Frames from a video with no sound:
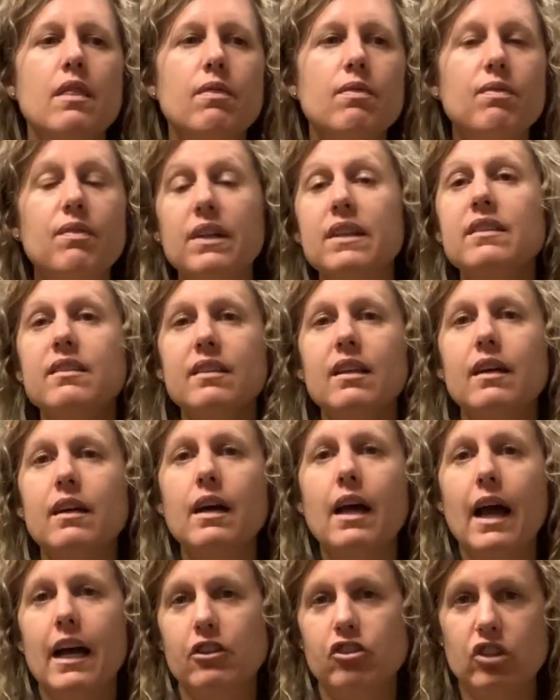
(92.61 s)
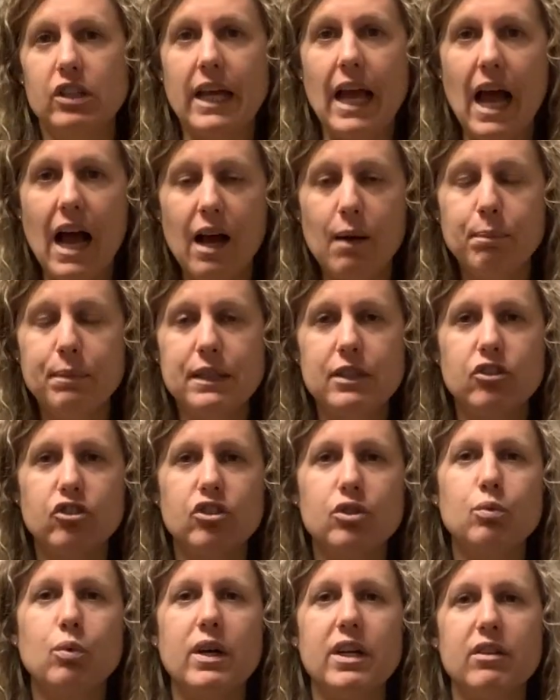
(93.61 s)
This actually happened
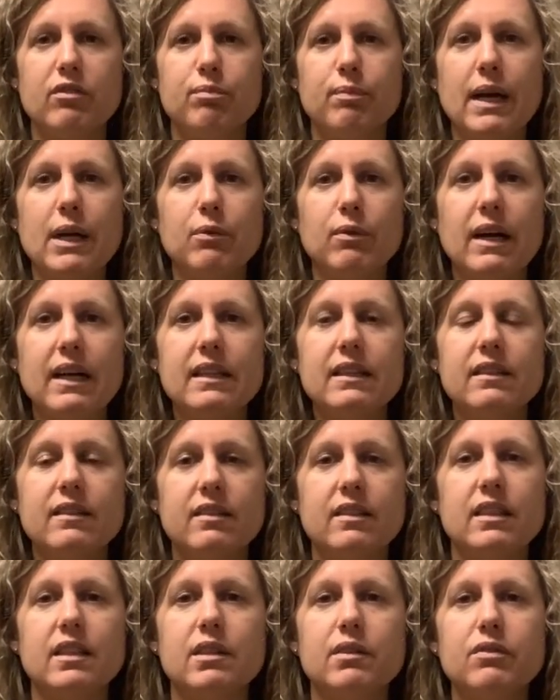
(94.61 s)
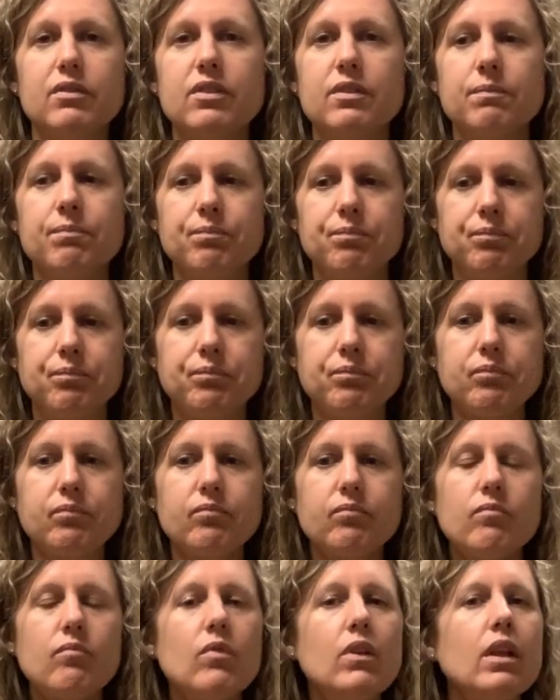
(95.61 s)
to one of my relatives
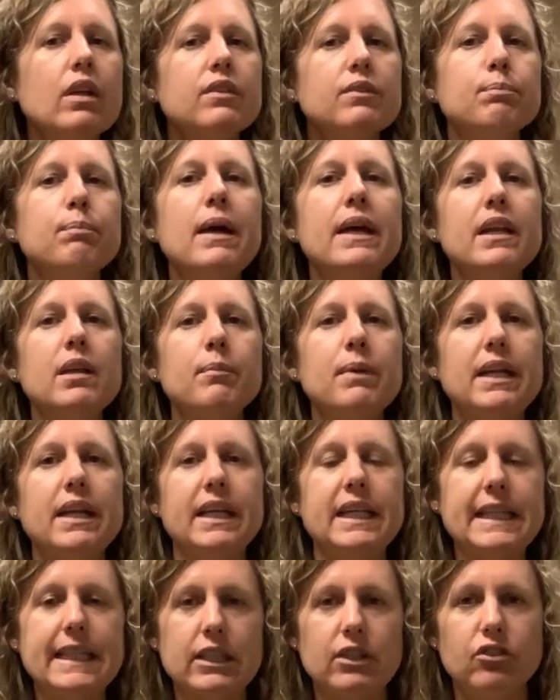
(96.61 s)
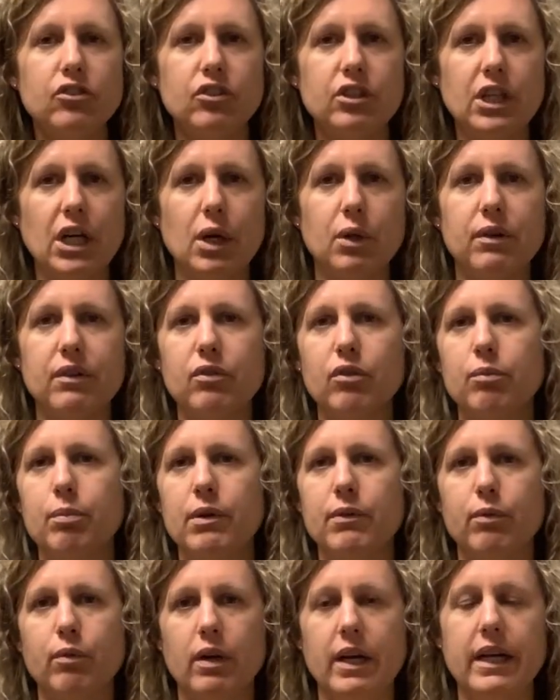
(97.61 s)
many, many years ago. This was
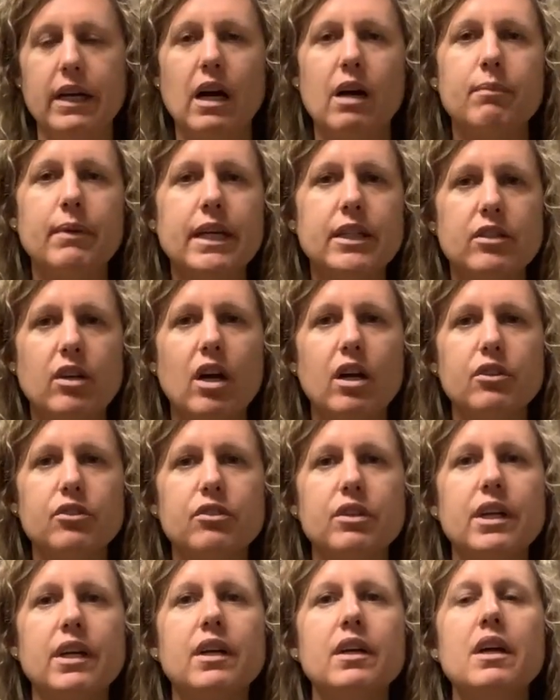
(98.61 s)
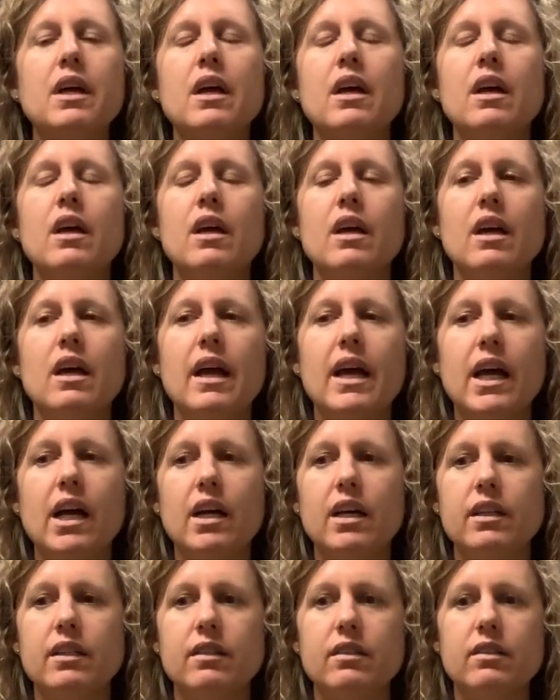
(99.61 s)
before I got my doctorate.
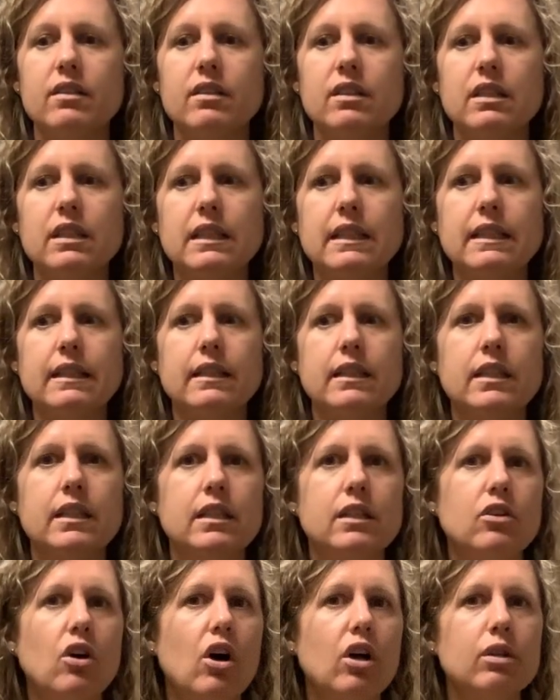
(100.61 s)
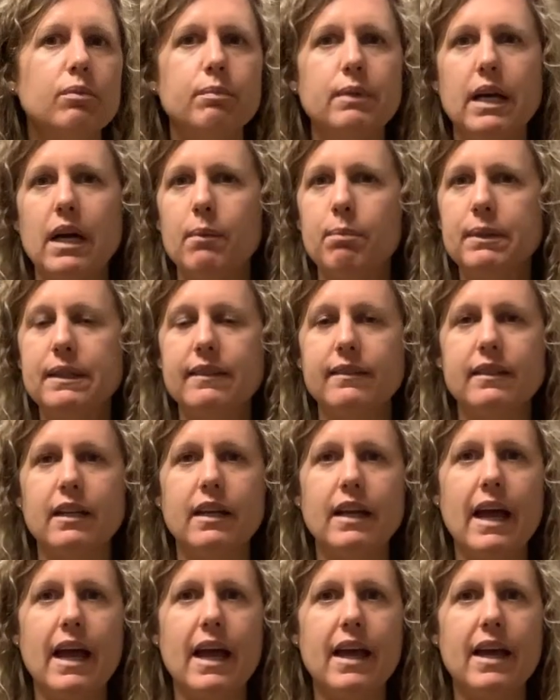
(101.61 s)
And he called me up and
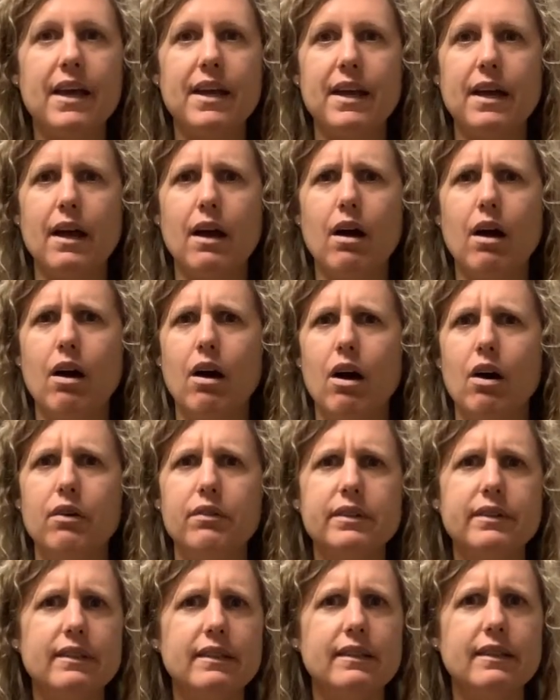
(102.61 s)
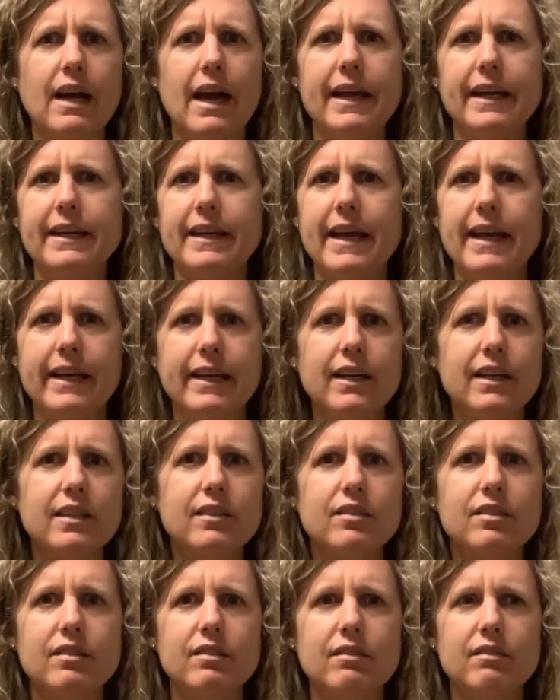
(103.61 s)
said, Hey, all of a sudden I
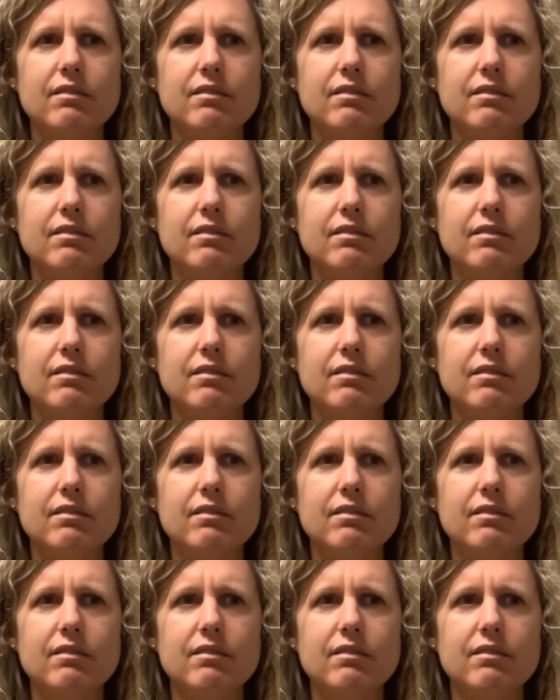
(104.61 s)
can't